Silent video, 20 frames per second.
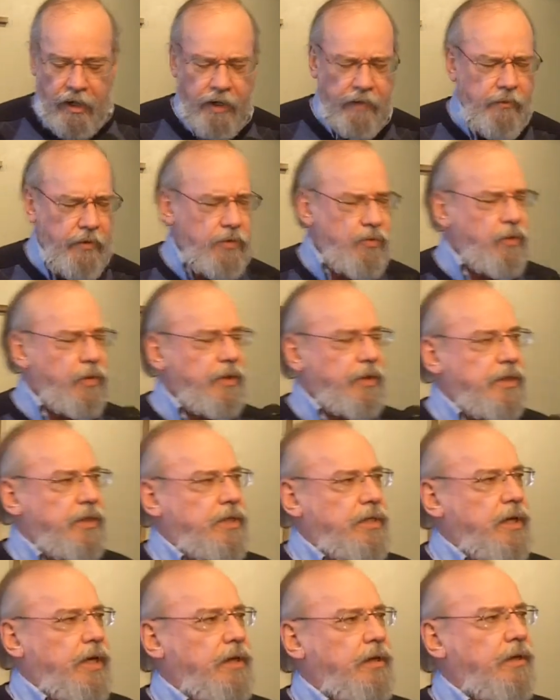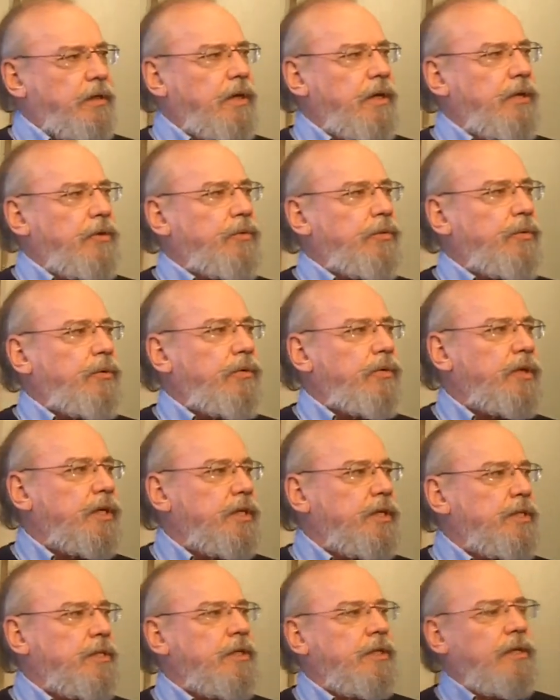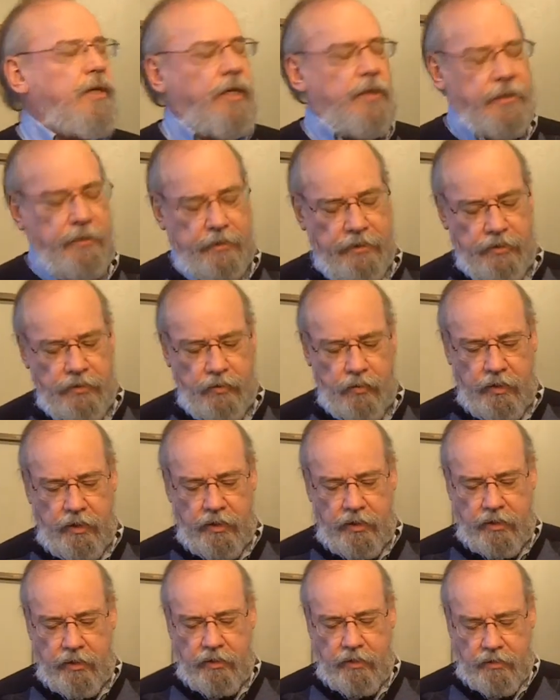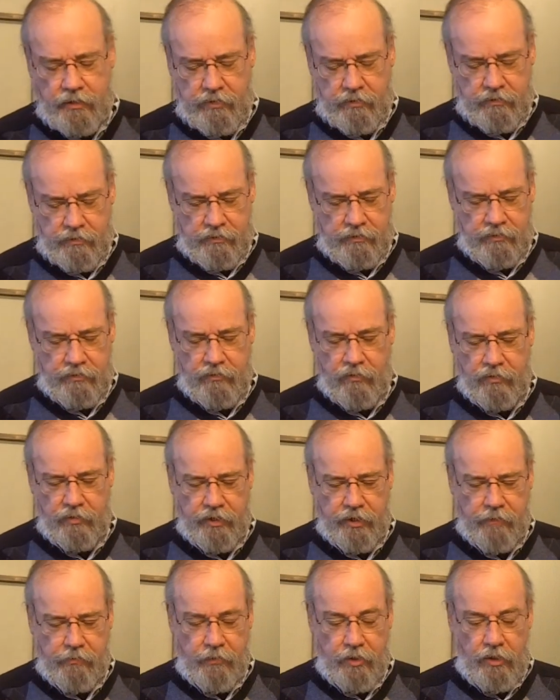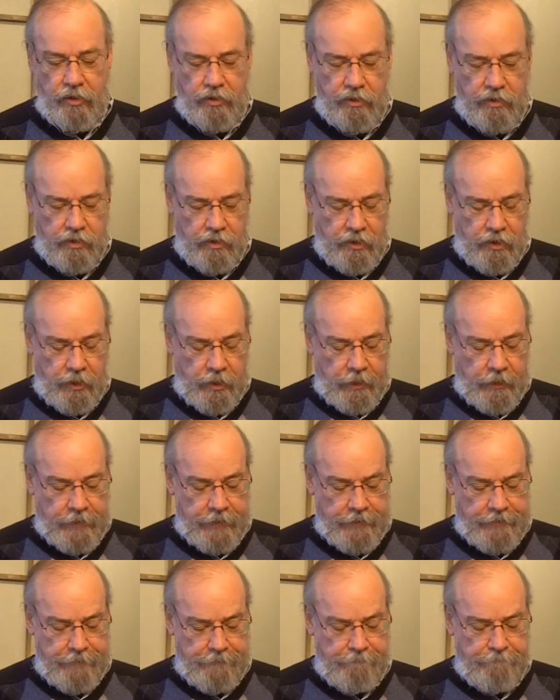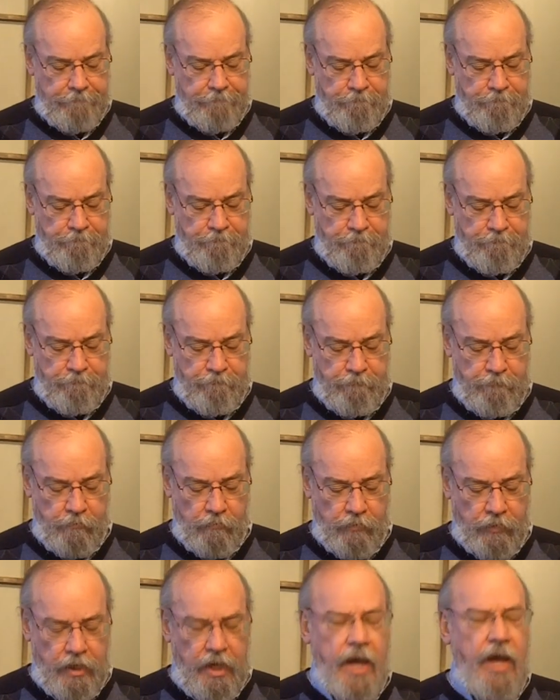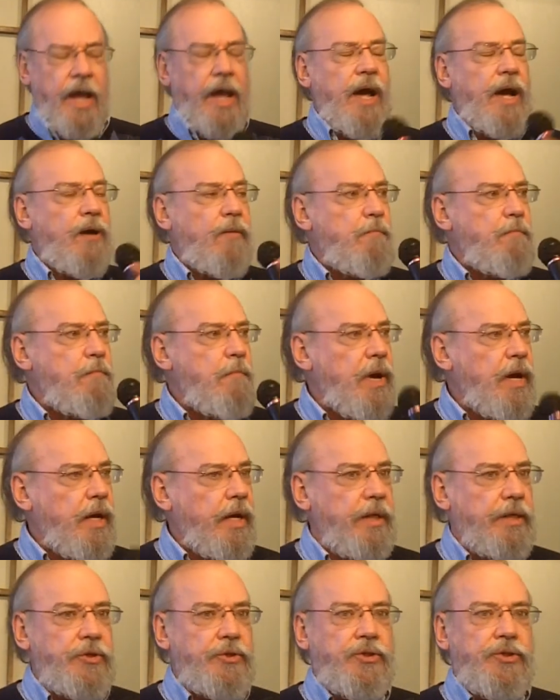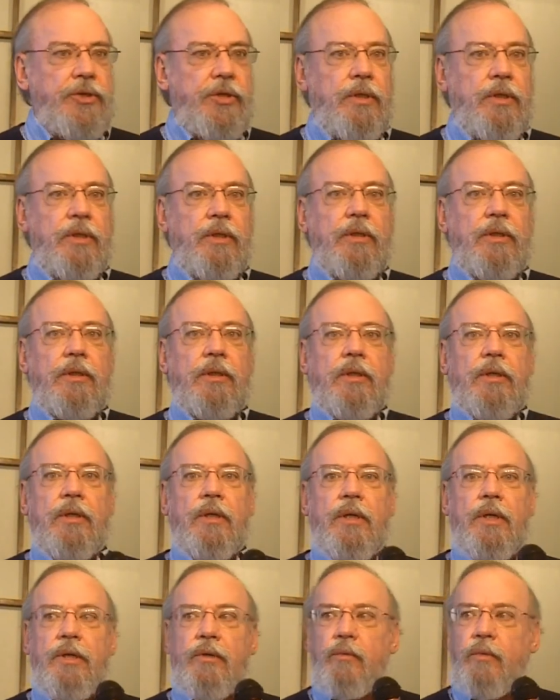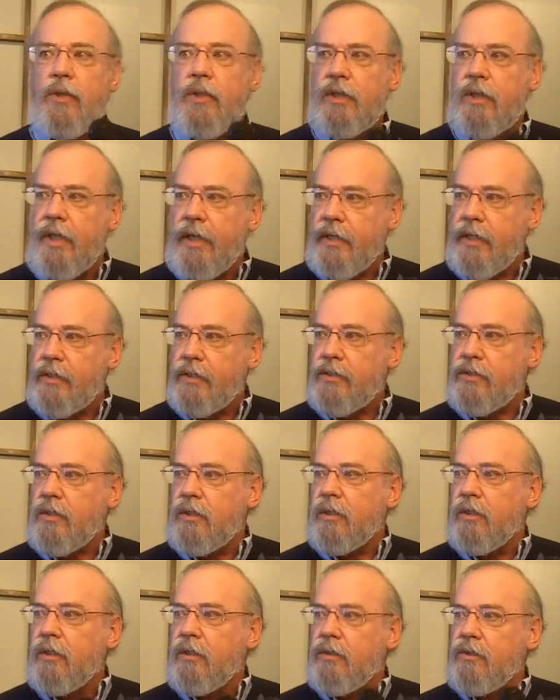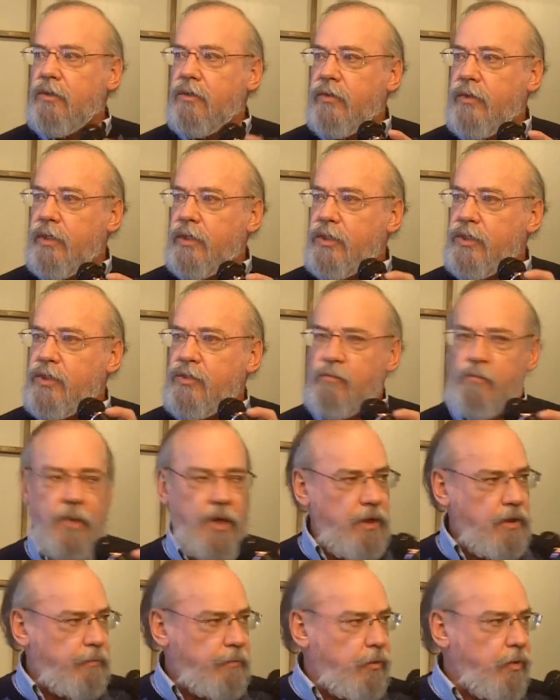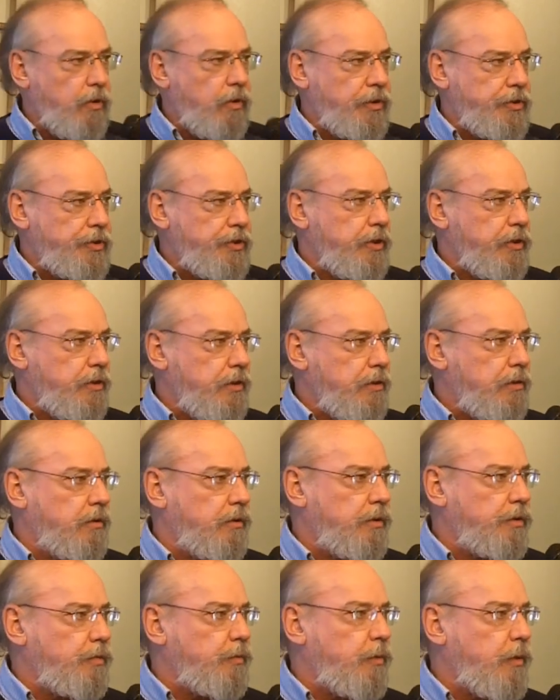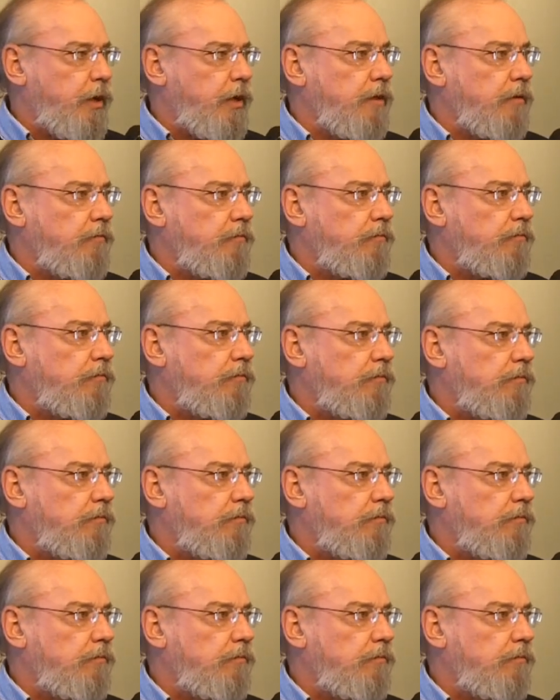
I was really stunned looking through this this week in the old hymnal. How much it relates to this small portion of the Lord's Prayer.